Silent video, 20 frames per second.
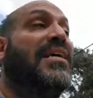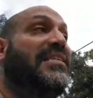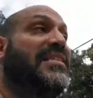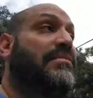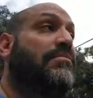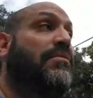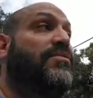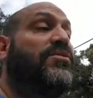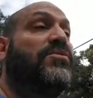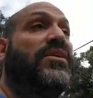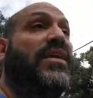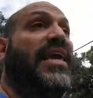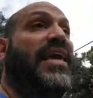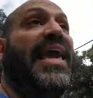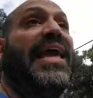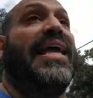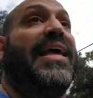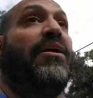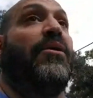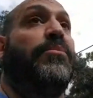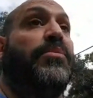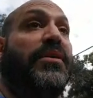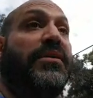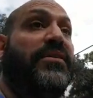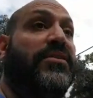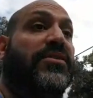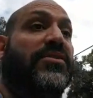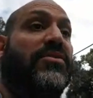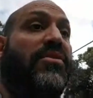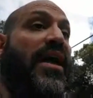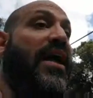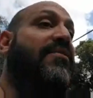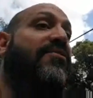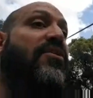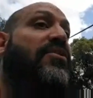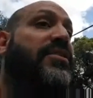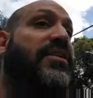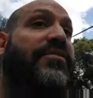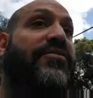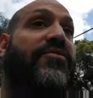Some of you can't help it. You don't have
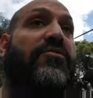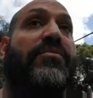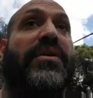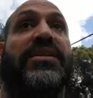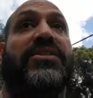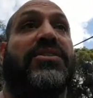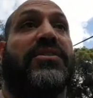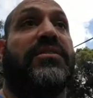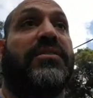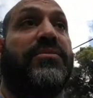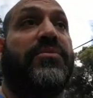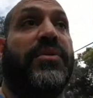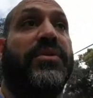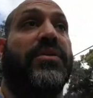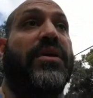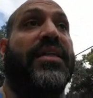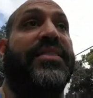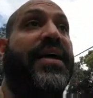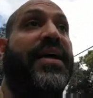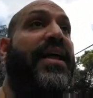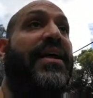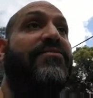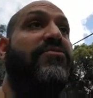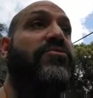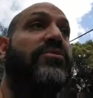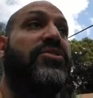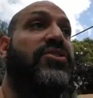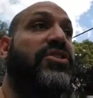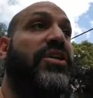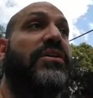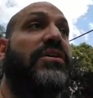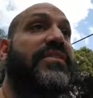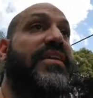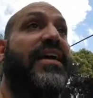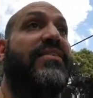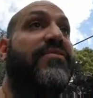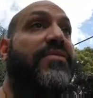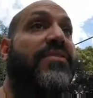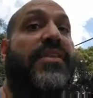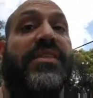all the information. Not everyone shares
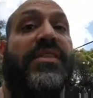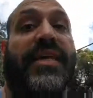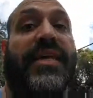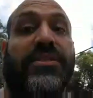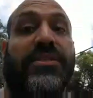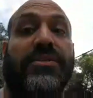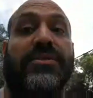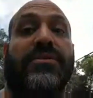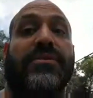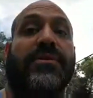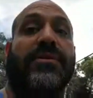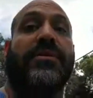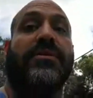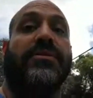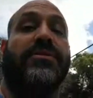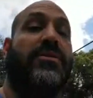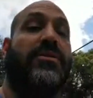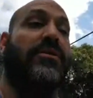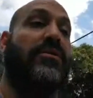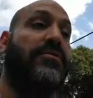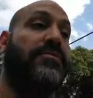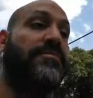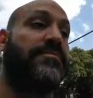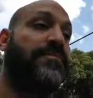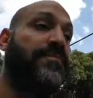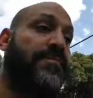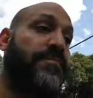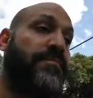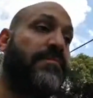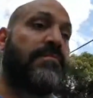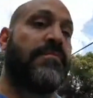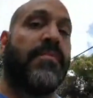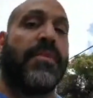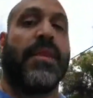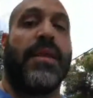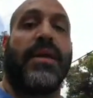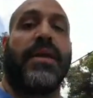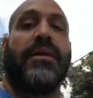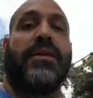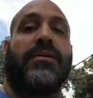everything they do. So,
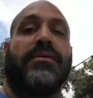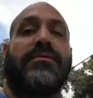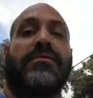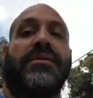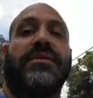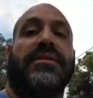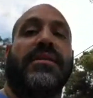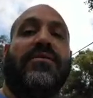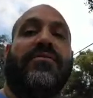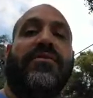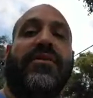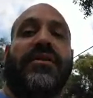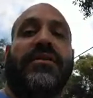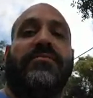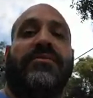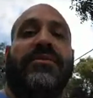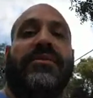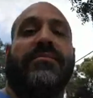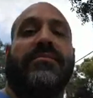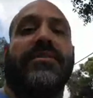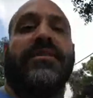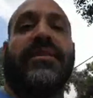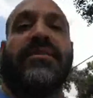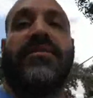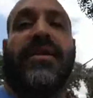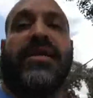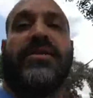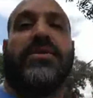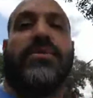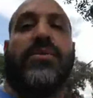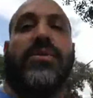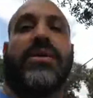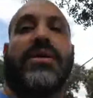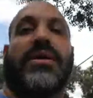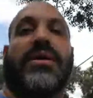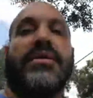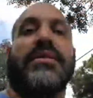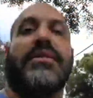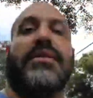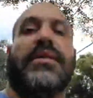it's definitely going to be something everybody has to work
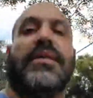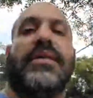on.